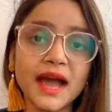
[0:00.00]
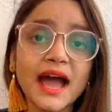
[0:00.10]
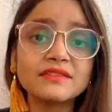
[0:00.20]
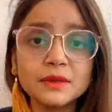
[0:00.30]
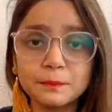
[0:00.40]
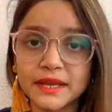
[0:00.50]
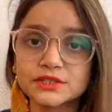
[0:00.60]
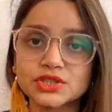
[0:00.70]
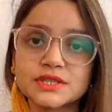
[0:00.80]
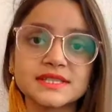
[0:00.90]
Having
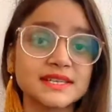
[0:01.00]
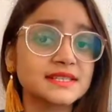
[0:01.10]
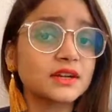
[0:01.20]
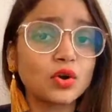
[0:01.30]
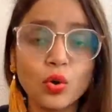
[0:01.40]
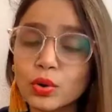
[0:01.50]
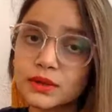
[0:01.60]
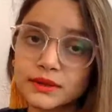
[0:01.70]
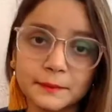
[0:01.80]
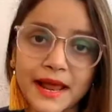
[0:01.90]
patience is the core
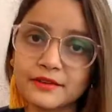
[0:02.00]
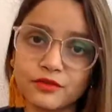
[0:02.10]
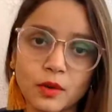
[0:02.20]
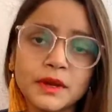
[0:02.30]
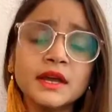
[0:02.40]
on the platform.